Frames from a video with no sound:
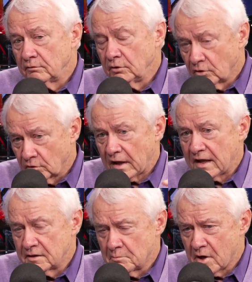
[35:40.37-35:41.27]

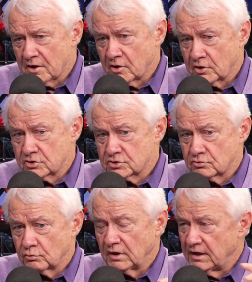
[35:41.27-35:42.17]
the Monarchs
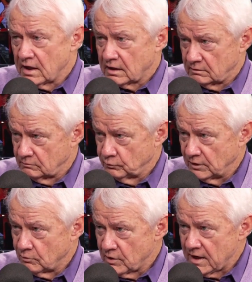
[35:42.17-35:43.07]
really not
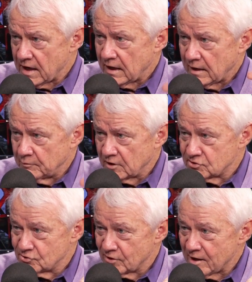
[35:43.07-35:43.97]
went away, I'm not
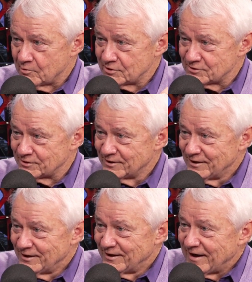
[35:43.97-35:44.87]
sure
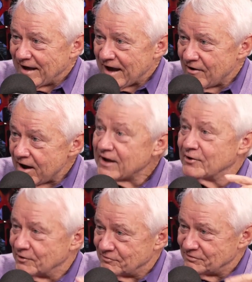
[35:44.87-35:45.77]
how I
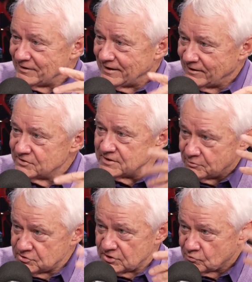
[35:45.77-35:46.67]
could have, because it
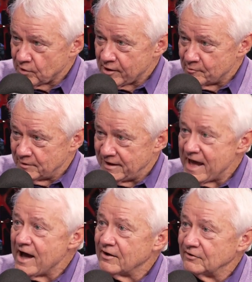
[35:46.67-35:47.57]
was just wearing me
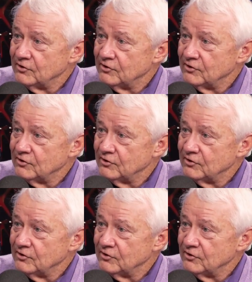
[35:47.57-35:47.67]
down.